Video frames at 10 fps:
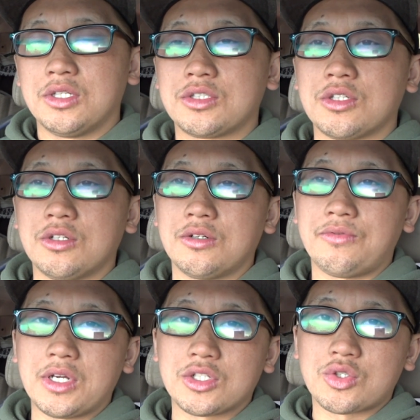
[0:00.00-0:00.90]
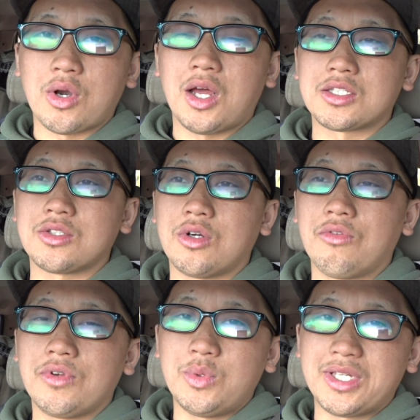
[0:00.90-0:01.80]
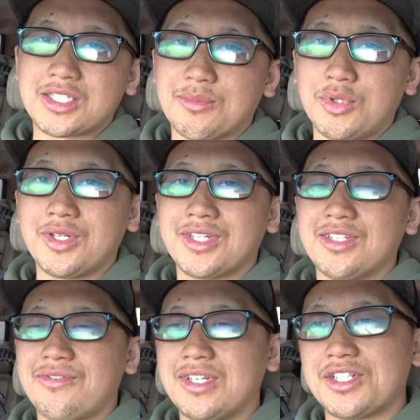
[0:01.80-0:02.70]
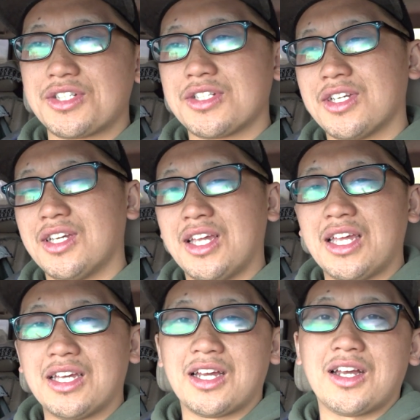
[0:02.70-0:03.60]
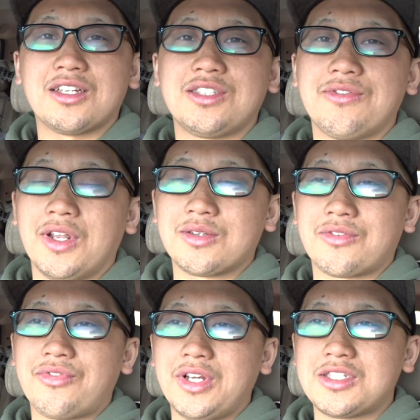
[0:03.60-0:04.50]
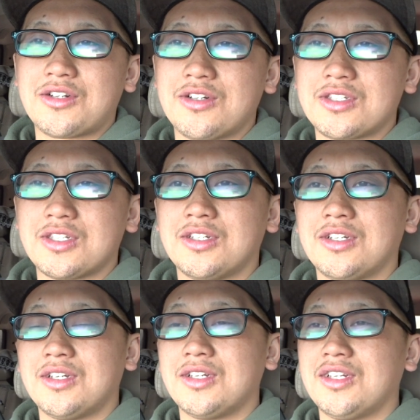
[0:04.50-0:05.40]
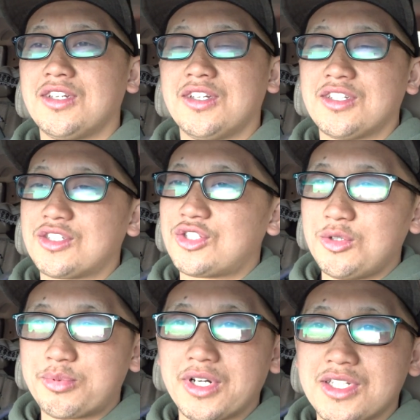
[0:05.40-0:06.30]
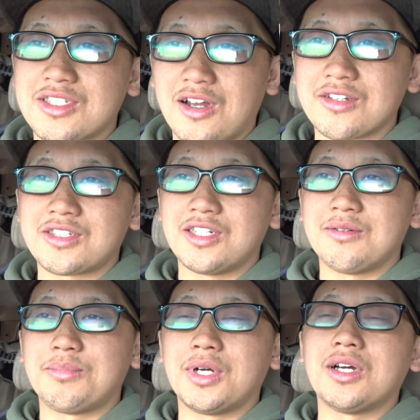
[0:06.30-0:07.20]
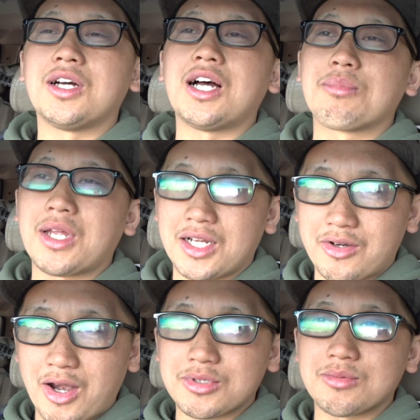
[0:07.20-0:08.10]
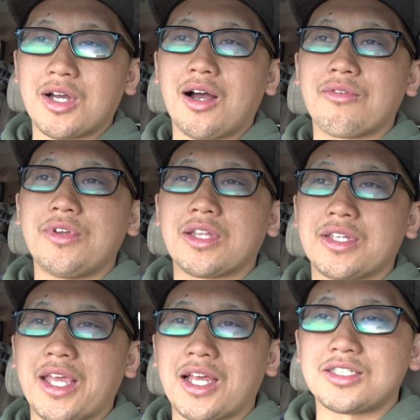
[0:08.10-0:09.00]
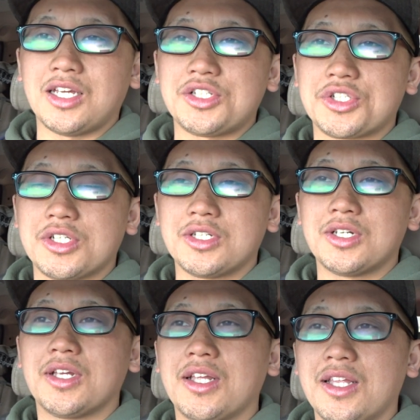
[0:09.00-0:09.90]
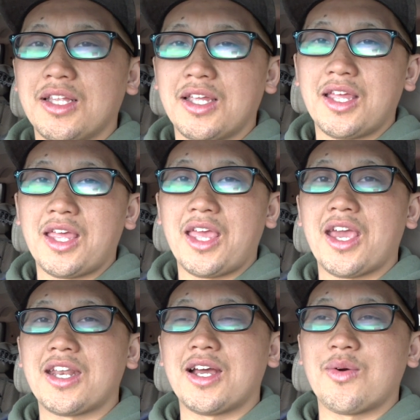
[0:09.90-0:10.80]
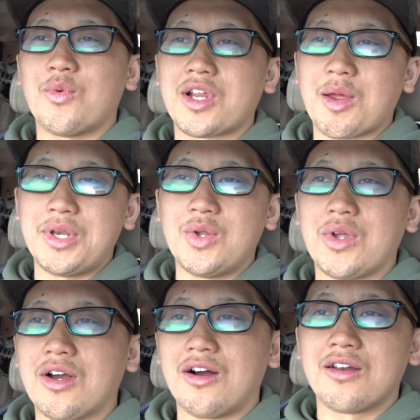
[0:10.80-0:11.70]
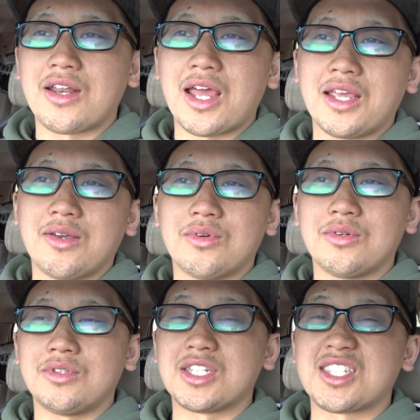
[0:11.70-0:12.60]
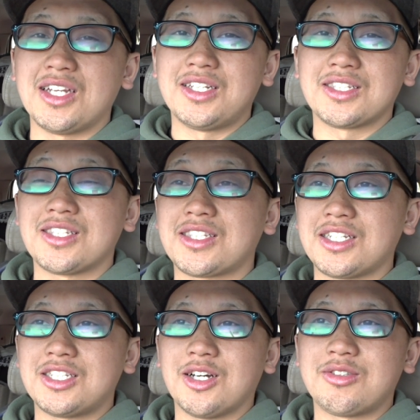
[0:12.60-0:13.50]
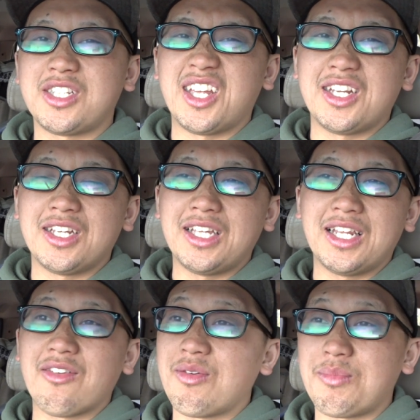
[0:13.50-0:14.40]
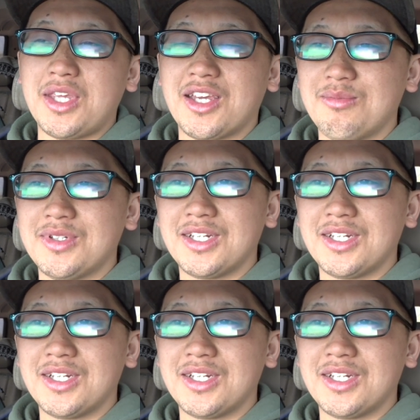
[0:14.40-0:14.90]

So fingers crossed, hopefully we get some hooligan fish uh, to fill up the freezers. Super exhausted, but I'm gonna grab some coffee at the gas station and uh, we're gonna be doing it all night. The sun doesn't set till 10, 11 p.m.